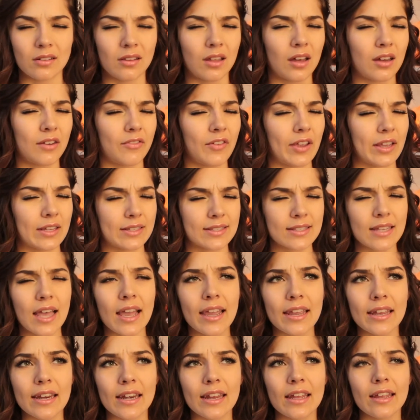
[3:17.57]
lot of
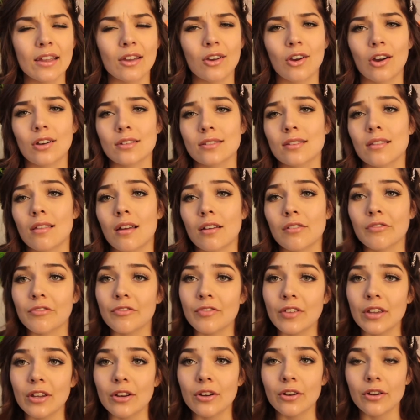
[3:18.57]
anxiety it caused a lot of
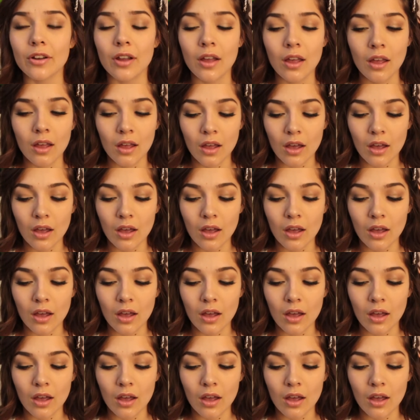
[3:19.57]
fear